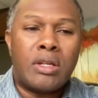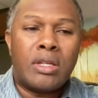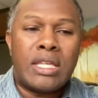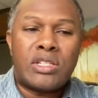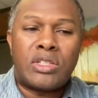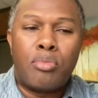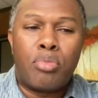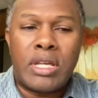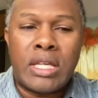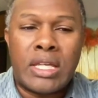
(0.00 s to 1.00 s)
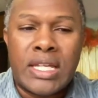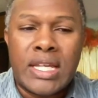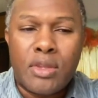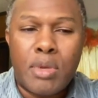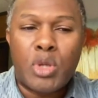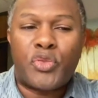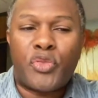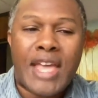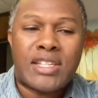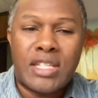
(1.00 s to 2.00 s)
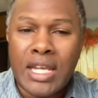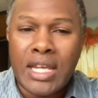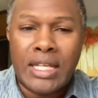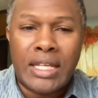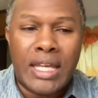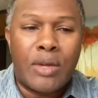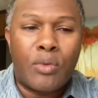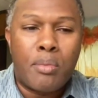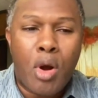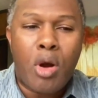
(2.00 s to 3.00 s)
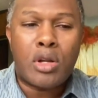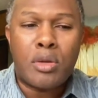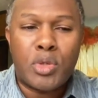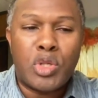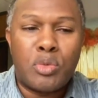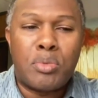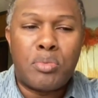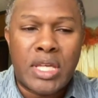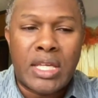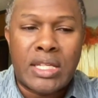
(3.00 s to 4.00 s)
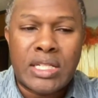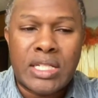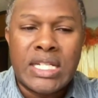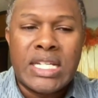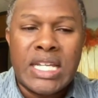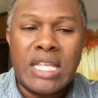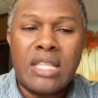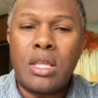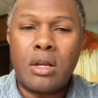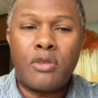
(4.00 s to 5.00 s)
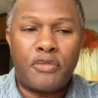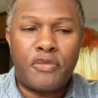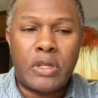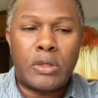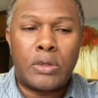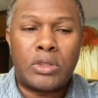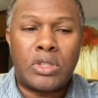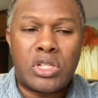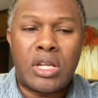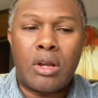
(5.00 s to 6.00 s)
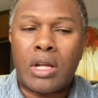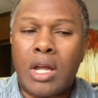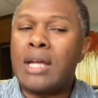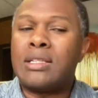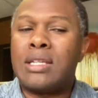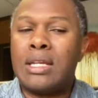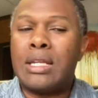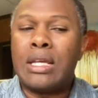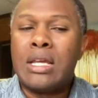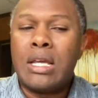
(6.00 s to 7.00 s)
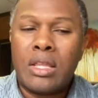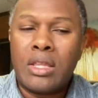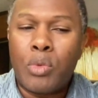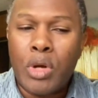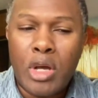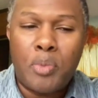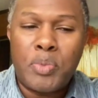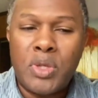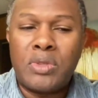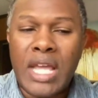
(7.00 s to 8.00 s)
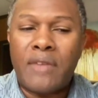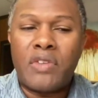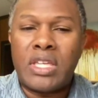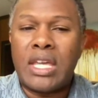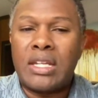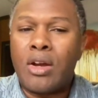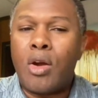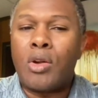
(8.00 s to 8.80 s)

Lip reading: is to bring the most fascinating and remarkable human beings in their field to share content that will help you navigate the